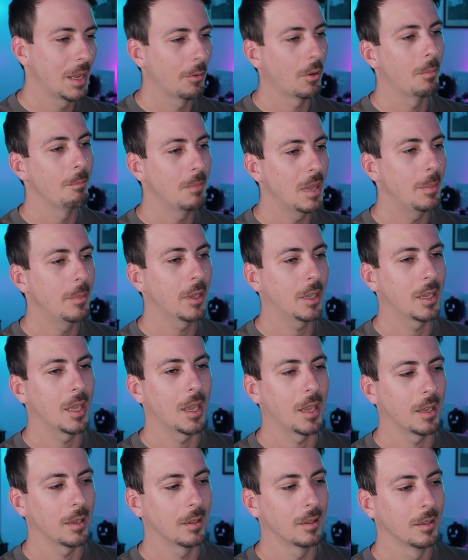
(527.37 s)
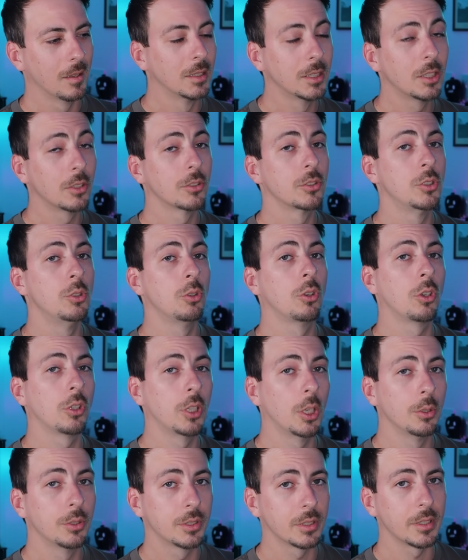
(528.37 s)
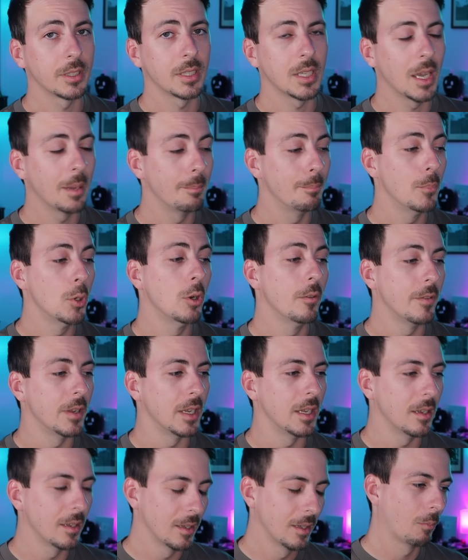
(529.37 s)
They were mimicking a little too closely a movie